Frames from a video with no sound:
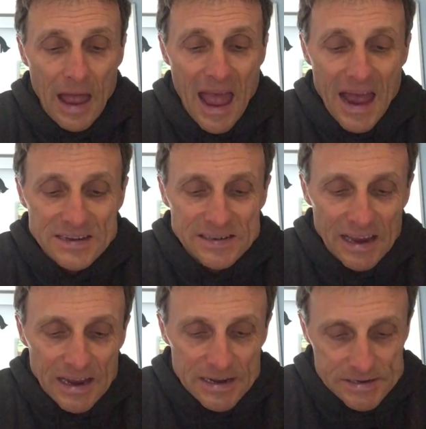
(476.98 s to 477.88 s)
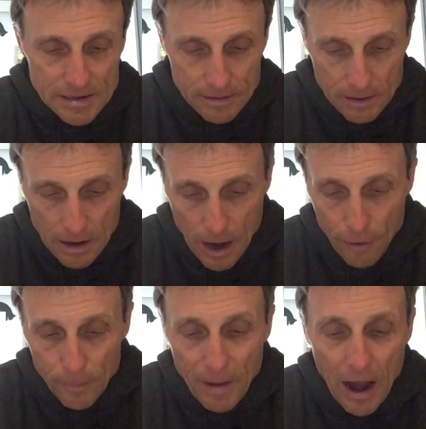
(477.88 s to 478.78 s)
As these
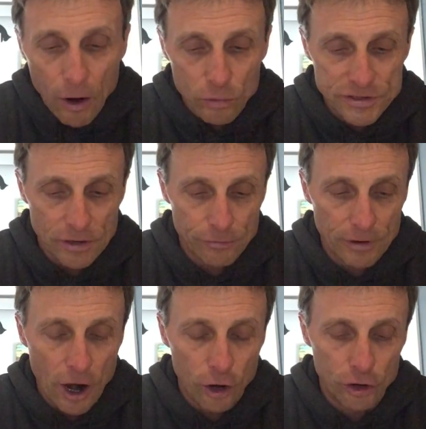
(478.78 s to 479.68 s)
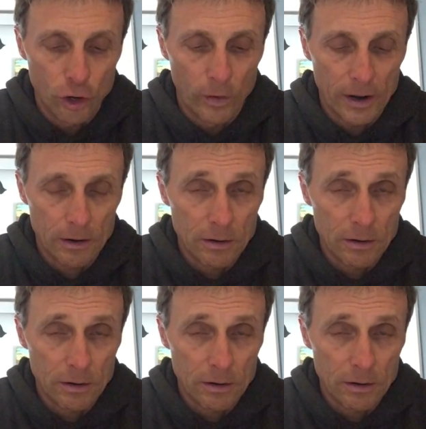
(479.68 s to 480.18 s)
Arapaho children are doing